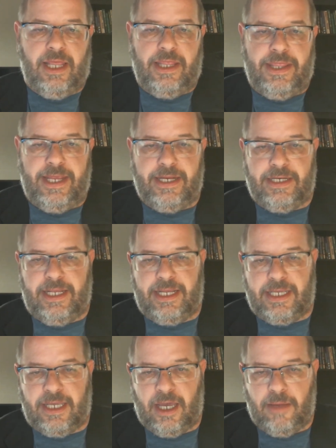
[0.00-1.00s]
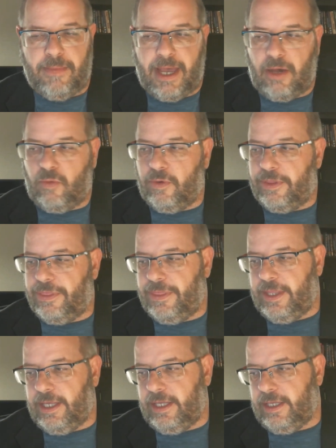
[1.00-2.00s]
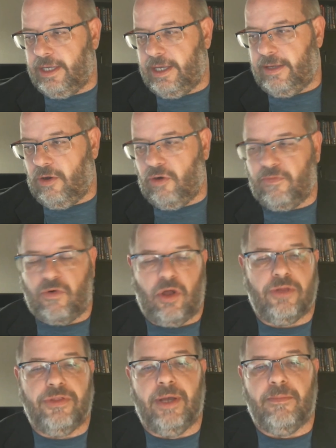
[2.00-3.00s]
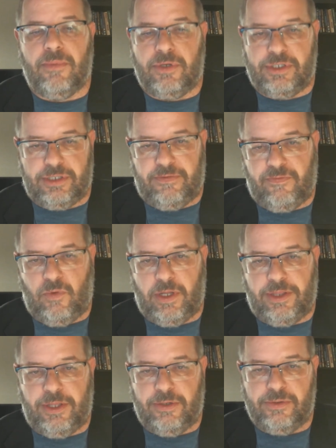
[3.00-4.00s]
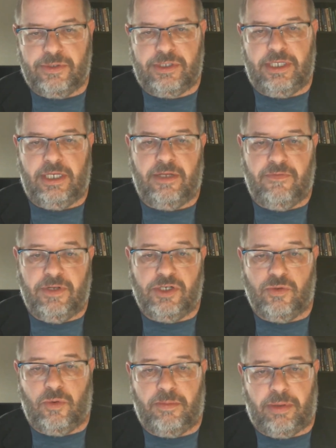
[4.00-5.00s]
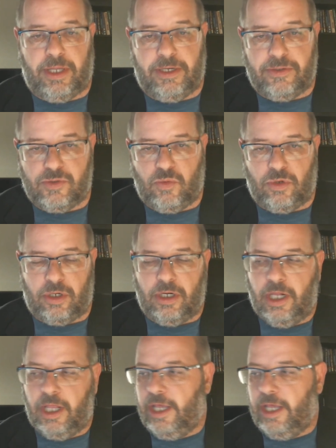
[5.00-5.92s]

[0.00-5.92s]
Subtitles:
Then they come out with the overall numbers of what those individual players were.